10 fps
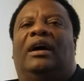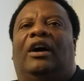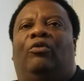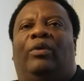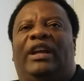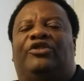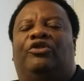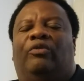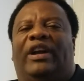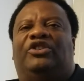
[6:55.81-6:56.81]

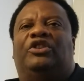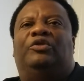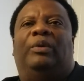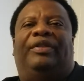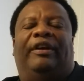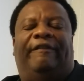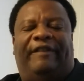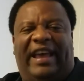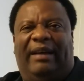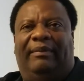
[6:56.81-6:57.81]
reintegrations with their
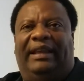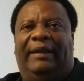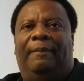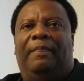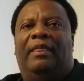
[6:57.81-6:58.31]
family.